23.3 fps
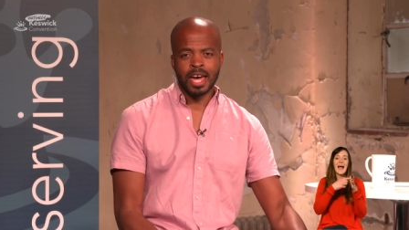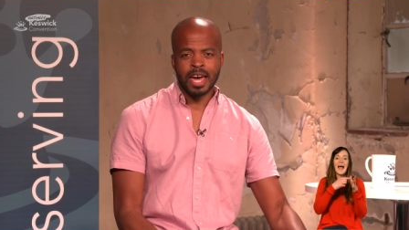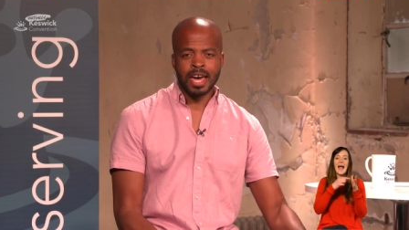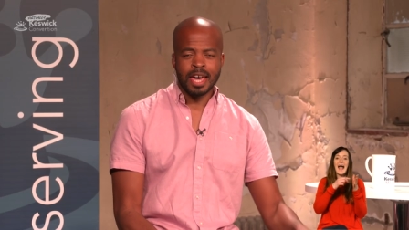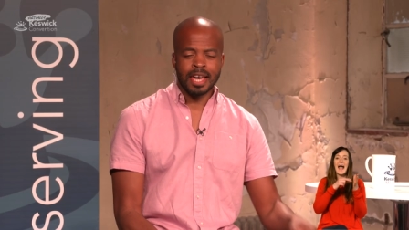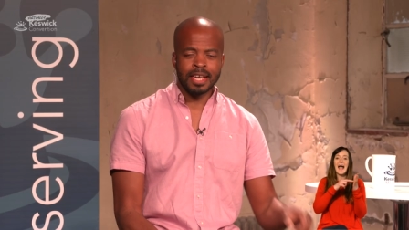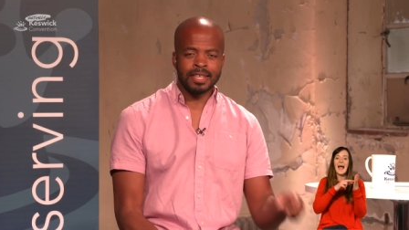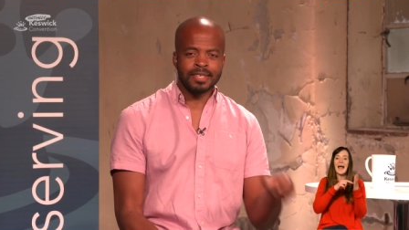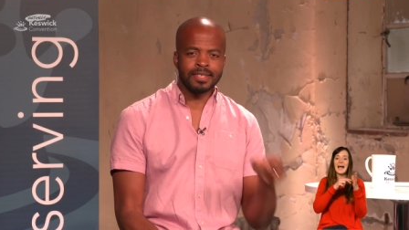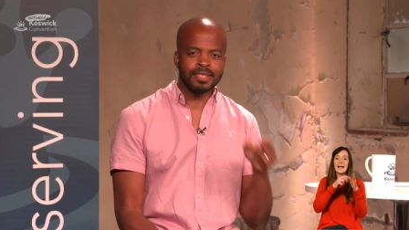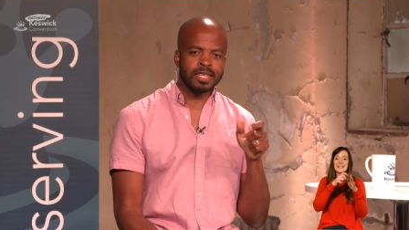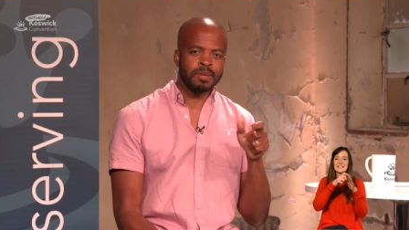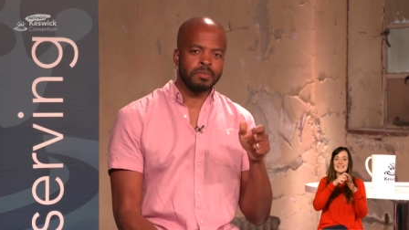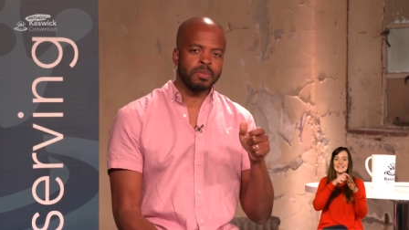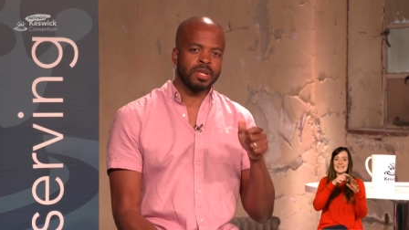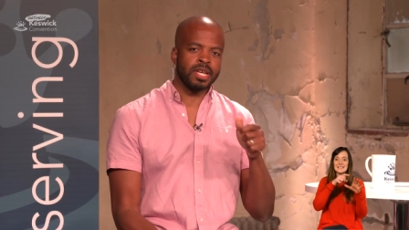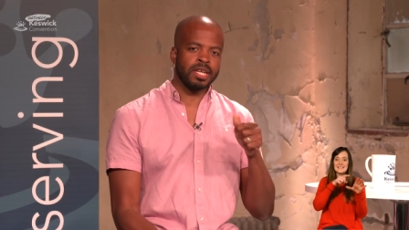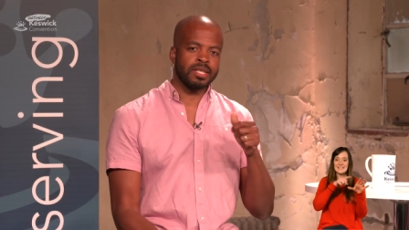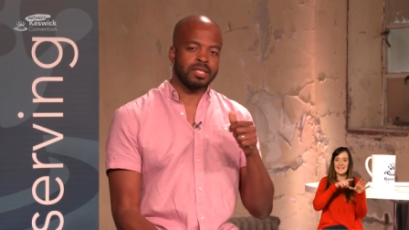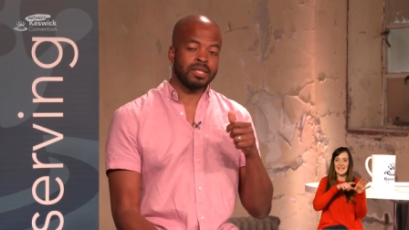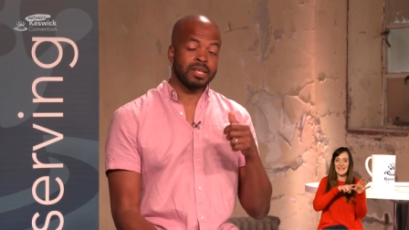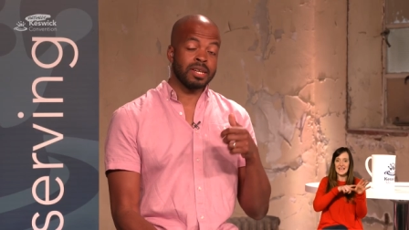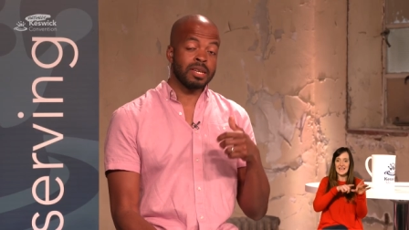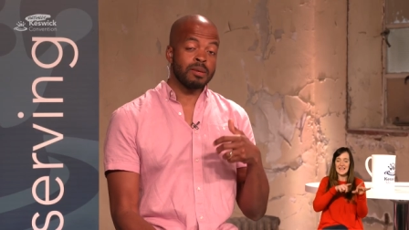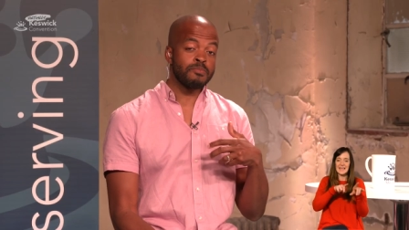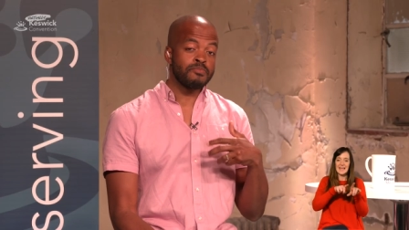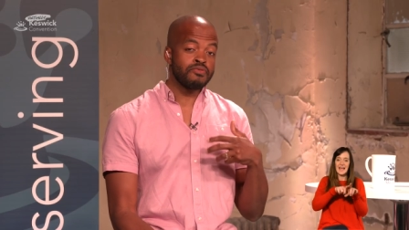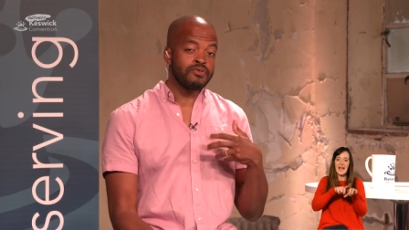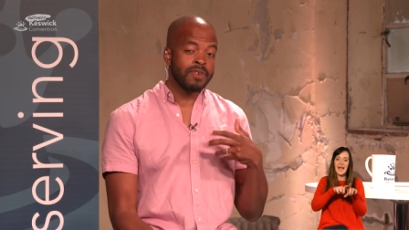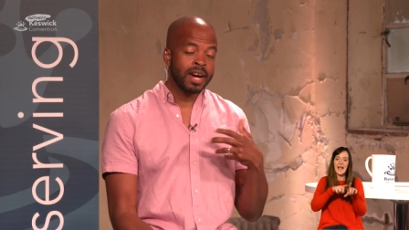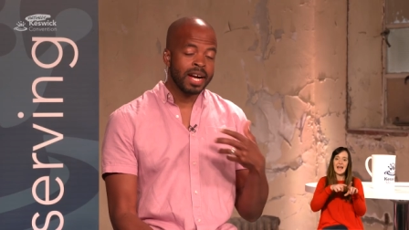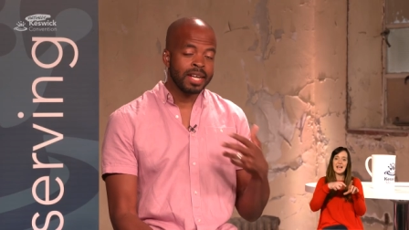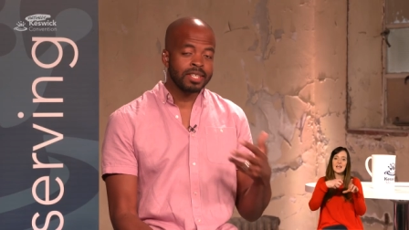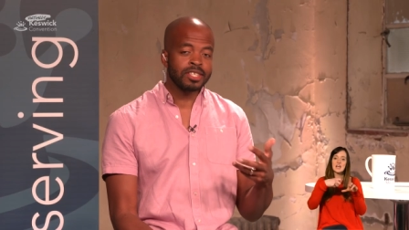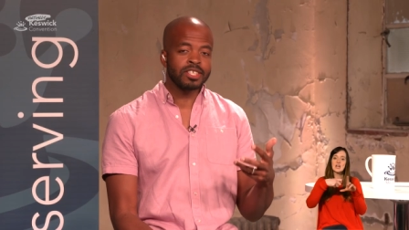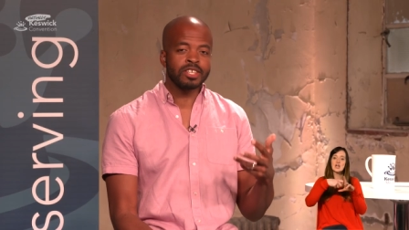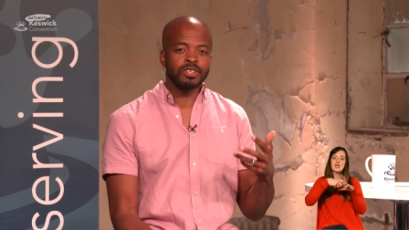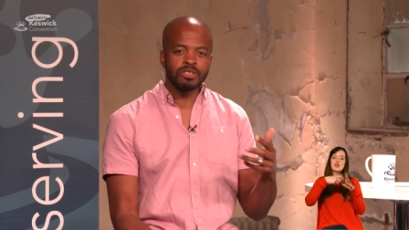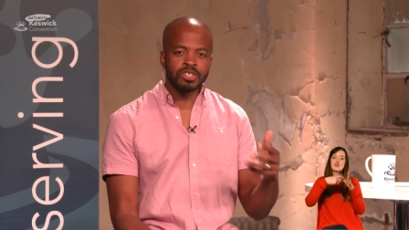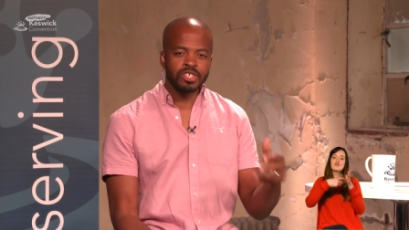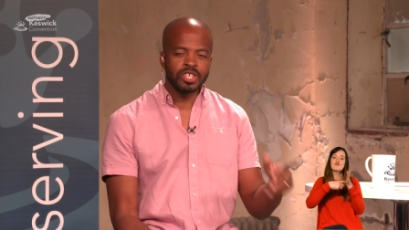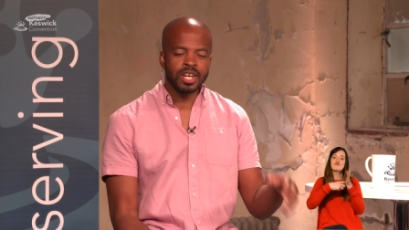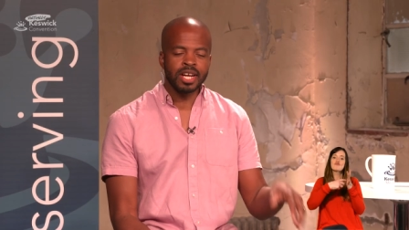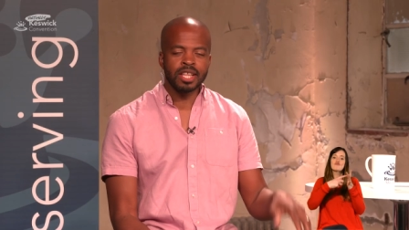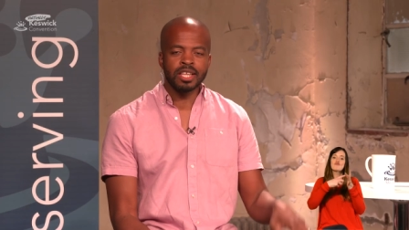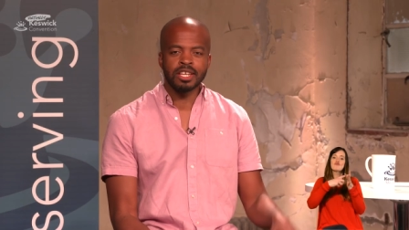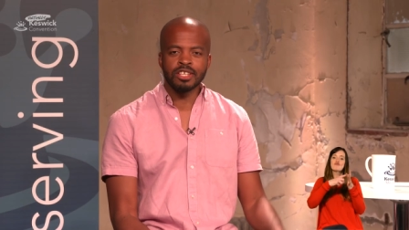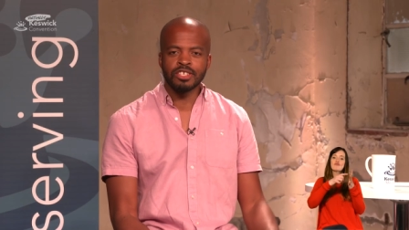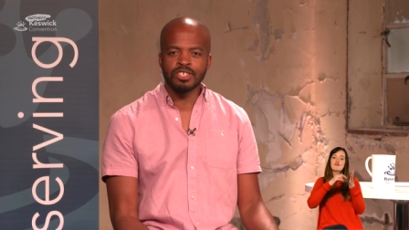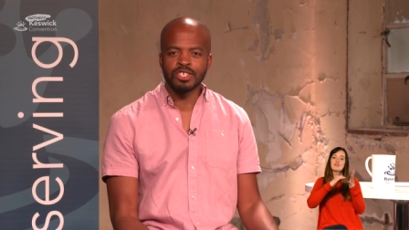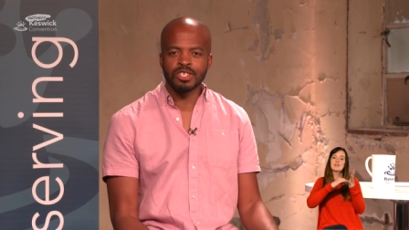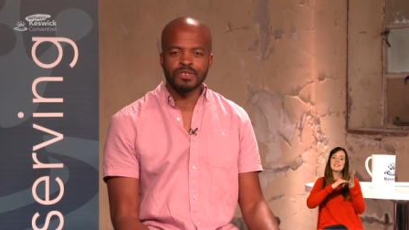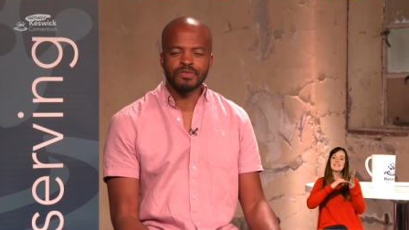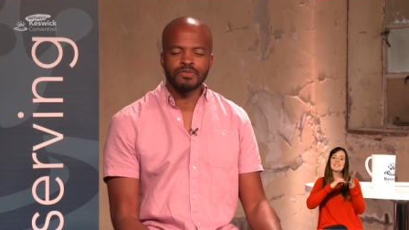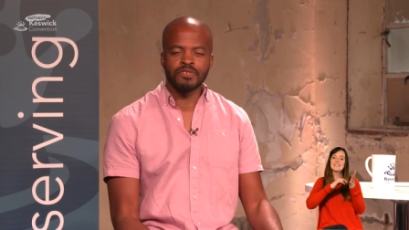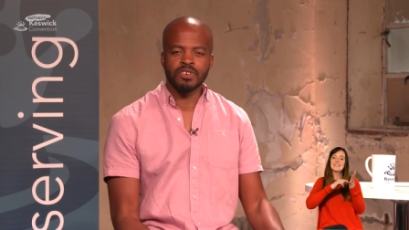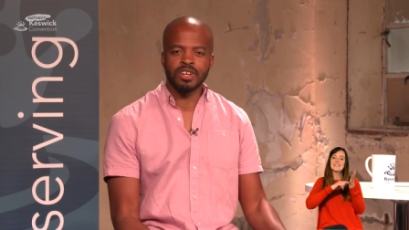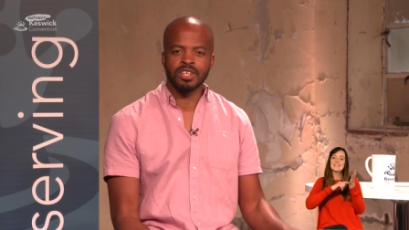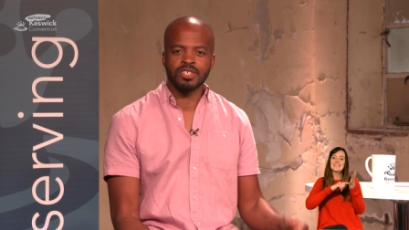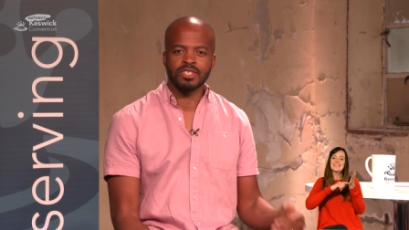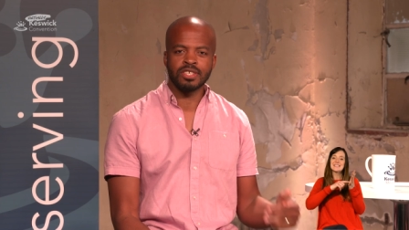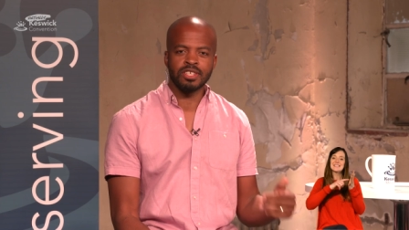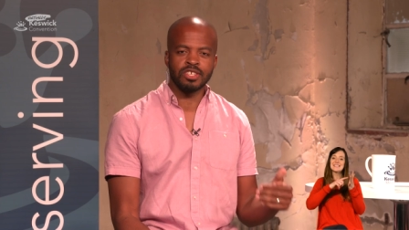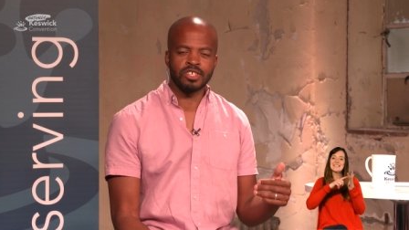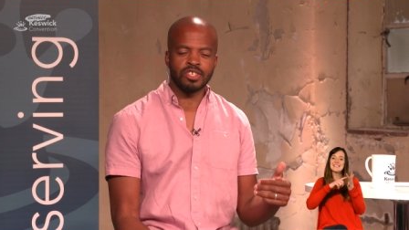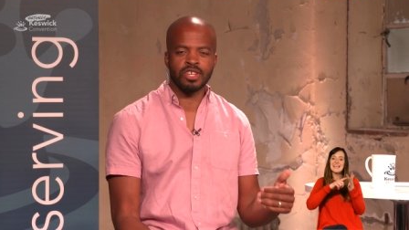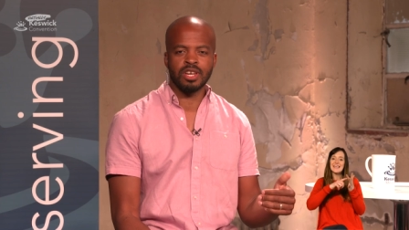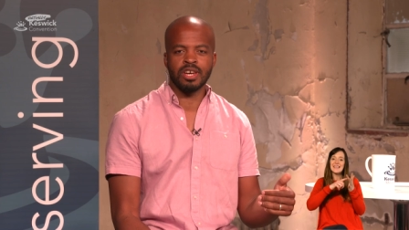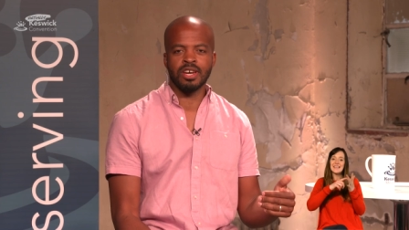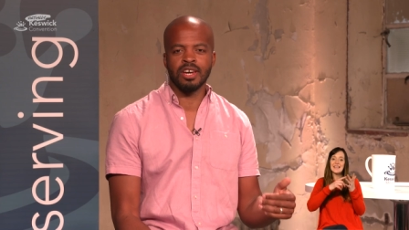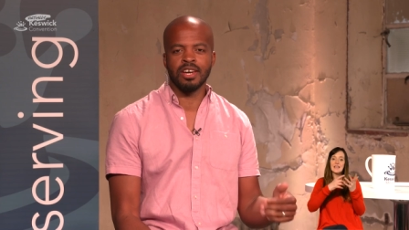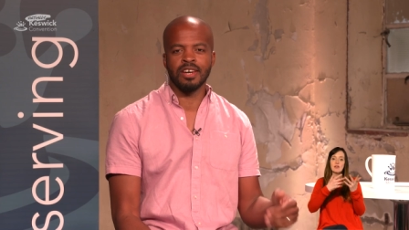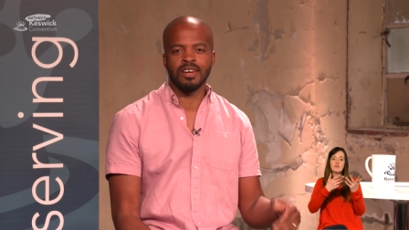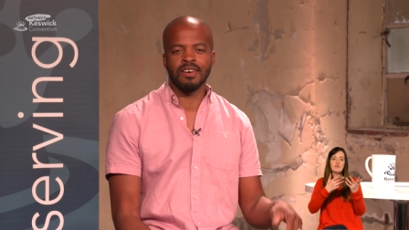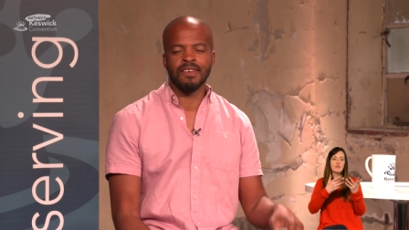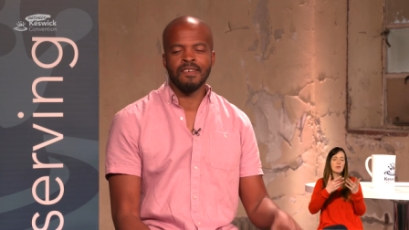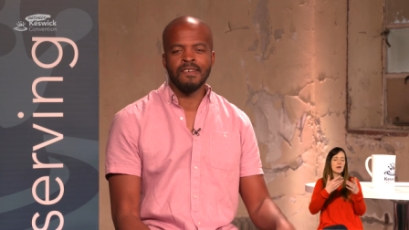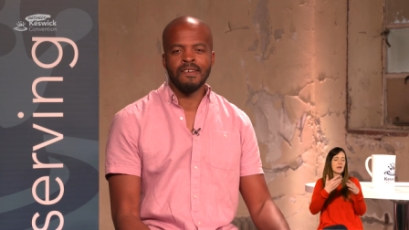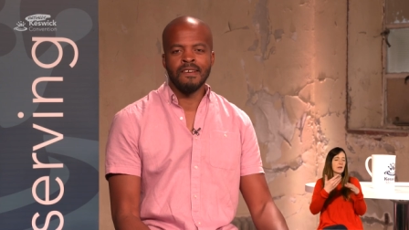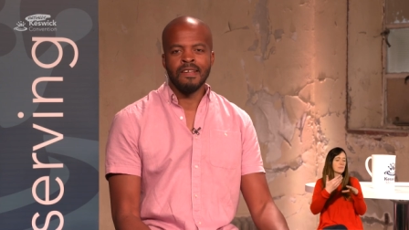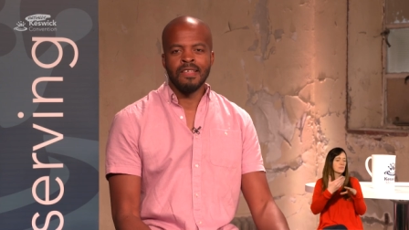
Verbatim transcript: a stimulating and practical challenge for us to share